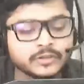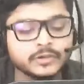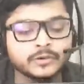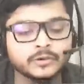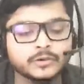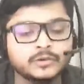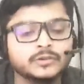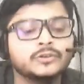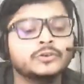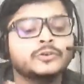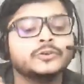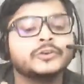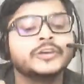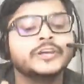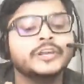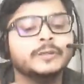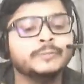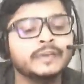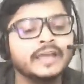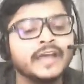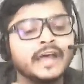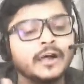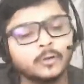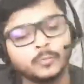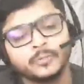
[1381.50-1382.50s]
You're going to
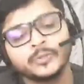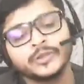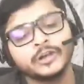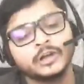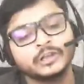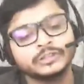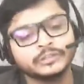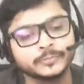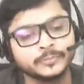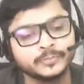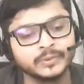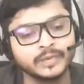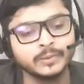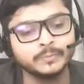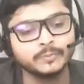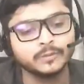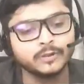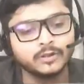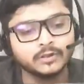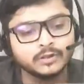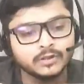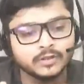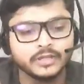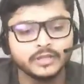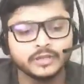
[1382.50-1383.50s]
be helping other
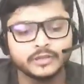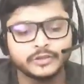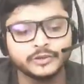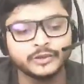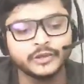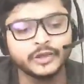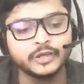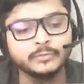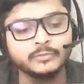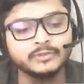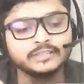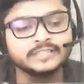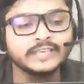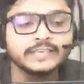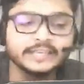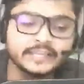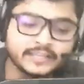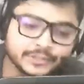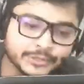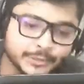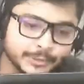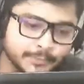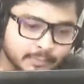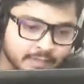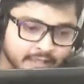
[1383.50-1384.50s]
people. You're going to be
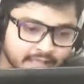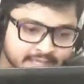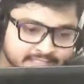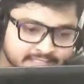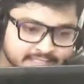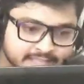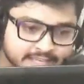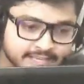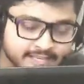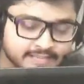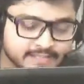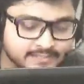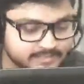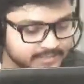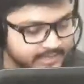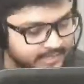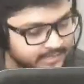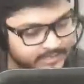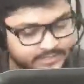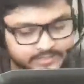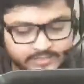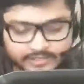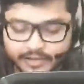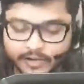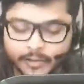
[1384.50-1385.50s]
taking their blessings,
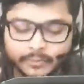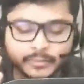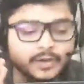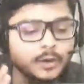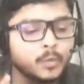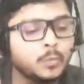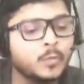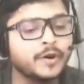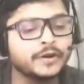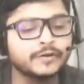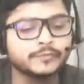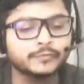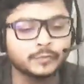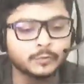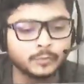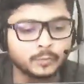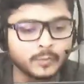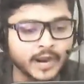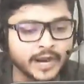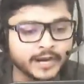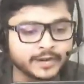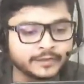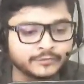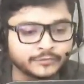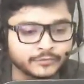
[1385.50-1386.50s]
and it's going to be a wonderful
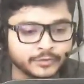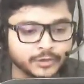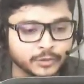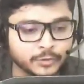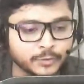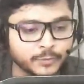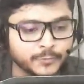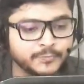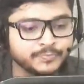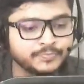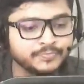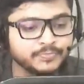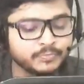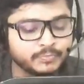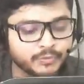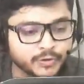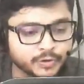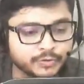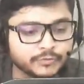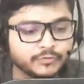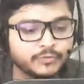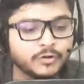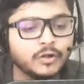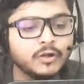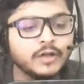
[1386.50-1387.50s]
ride for you.
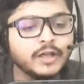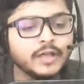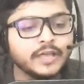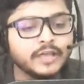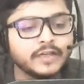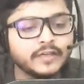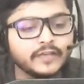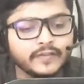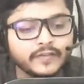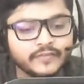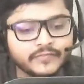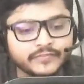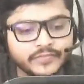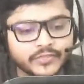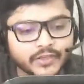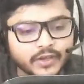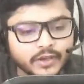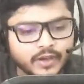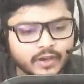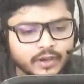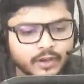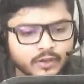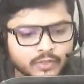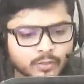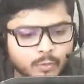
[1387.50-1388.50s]
Beautiful.
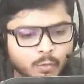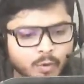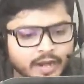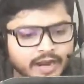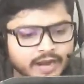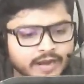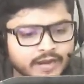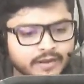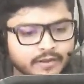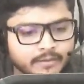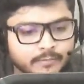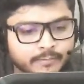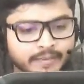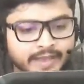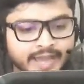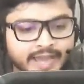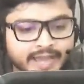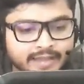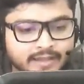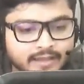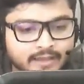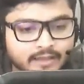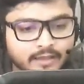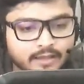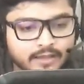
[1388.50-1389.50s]
The one
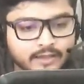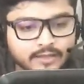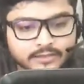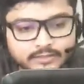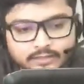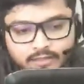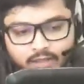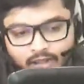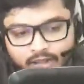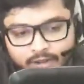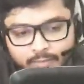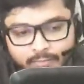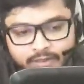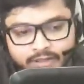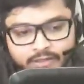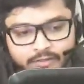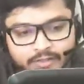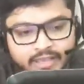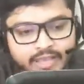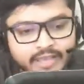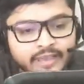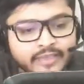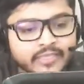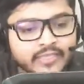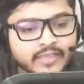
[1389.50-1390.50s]
back on
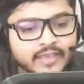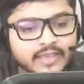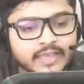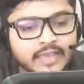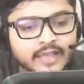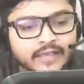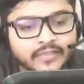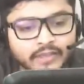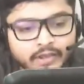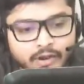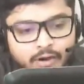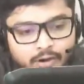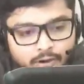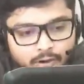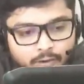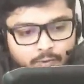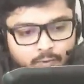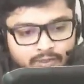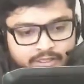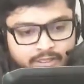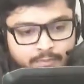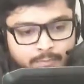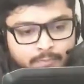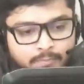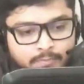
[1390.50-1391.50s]
Amelia, I think. Yeah, the girl
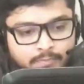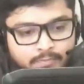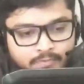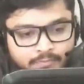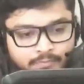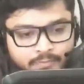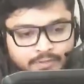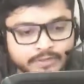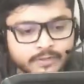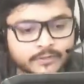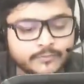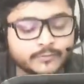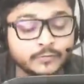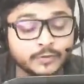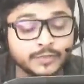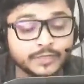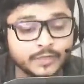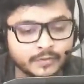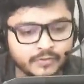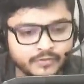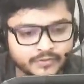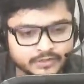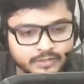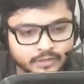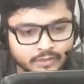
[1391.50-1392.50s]
with
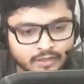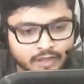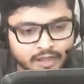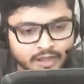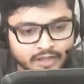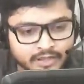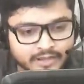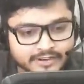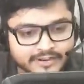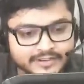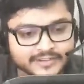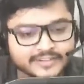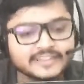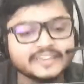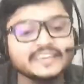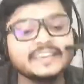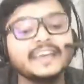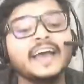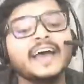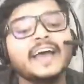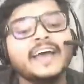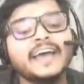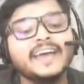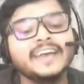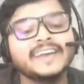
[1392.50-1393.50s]
the long hair.
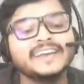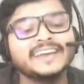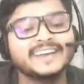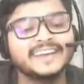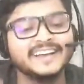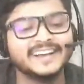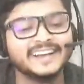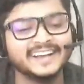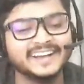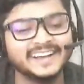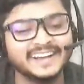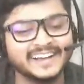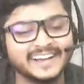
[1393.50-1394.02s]
Yeah, hey.